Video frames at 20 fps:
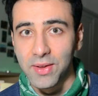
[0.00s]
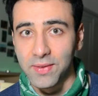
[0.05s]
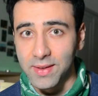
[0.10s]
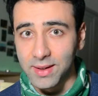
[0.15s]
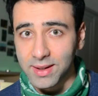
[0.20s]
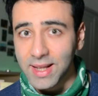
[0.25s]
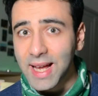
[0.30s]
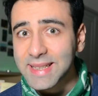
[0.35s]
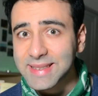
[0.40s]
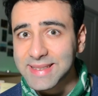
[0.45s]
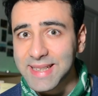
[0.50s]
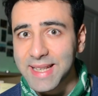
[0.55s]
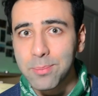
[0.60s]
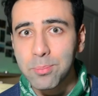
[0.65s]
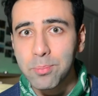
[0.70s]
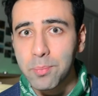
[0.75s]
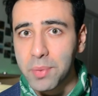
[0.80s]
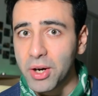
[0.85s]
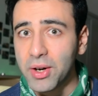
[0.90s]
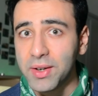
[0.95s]
The last
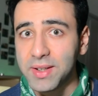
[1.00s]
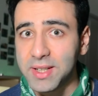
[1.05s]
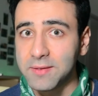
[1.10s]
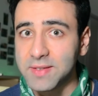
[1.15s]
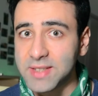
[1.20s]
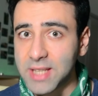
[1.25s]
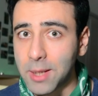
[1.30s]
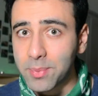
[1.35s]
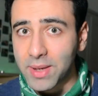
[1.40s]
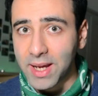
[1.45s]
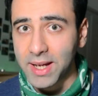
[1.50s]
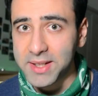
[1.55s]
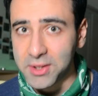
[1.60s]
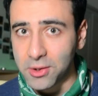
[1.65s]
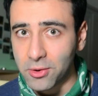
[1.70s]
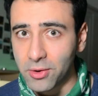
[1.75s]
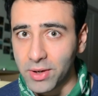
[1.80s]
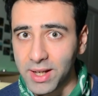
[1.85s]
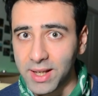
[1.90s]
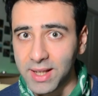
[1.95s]
imperative
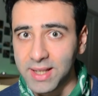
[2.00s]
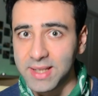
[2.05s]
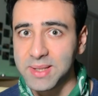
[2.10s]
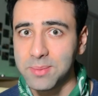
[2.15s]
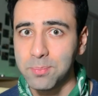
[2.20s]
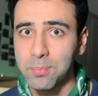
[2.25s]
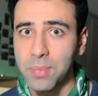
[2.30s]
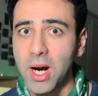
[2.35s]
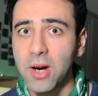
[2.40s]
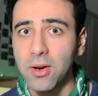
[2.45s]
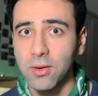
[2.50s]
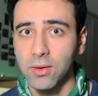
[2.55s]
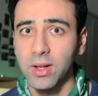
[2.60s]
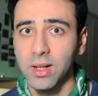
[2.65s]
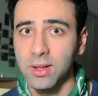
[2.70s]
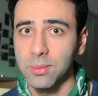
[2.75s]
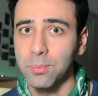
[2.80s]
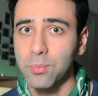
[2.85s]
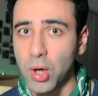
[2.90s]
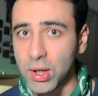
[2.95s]
subcategory is
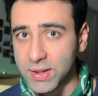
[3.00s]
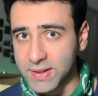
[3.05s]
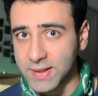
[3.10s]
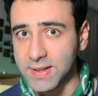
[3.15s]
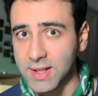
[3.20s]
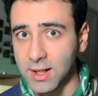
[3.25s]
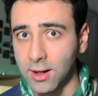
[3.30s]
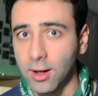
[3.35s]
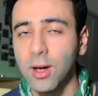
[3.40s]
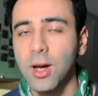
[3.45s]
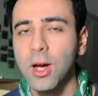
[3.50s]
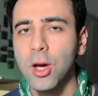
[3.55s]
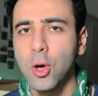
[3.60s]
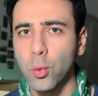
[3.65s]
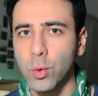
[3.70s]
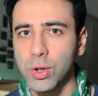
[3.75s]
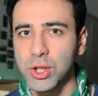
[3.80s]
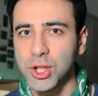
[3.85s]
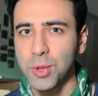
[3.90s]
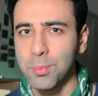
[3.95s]
parallel processing,
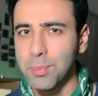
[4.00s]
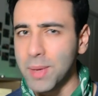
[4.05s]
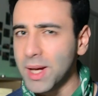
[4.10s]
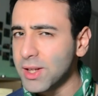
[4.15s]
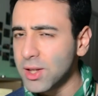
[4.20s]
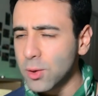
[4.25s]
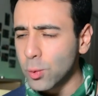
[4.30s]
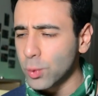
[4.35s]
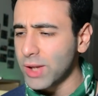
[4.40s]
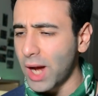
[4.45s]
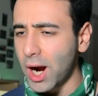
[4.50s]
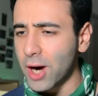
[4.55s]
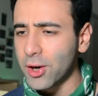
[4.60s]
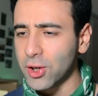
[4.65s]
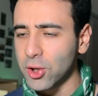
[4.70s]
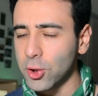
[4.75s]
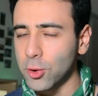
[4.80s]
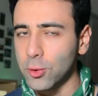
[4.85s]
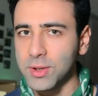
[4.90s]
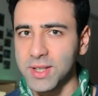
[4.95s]
which many would
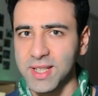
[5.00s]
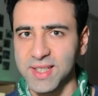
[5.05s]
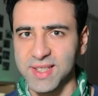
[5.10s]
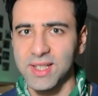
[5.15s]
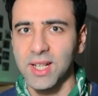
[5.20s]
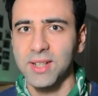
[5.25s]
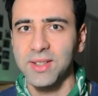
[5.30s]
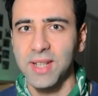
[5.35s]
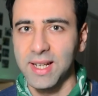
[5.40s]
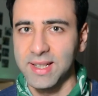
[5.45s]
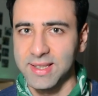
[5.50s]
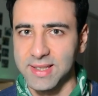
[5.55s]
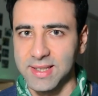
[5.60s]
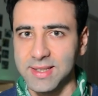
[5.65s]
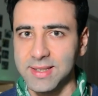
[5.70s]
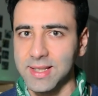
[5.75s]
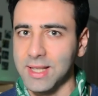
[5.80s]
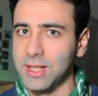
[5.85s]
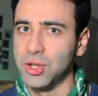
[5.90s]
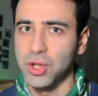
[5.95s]
argue does not
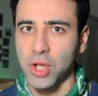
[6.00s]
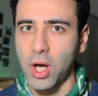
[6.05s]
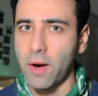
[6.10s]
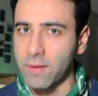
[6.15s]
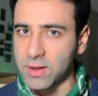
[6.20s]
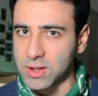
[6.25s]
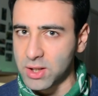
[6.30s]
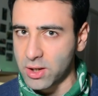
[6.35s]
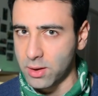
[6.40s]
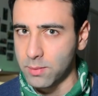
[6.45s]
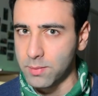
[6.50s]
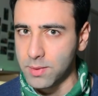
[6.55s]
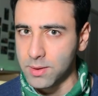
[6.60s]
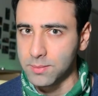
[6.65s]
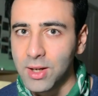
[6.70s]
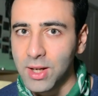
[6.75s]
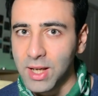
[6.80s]
exist in JavaScript.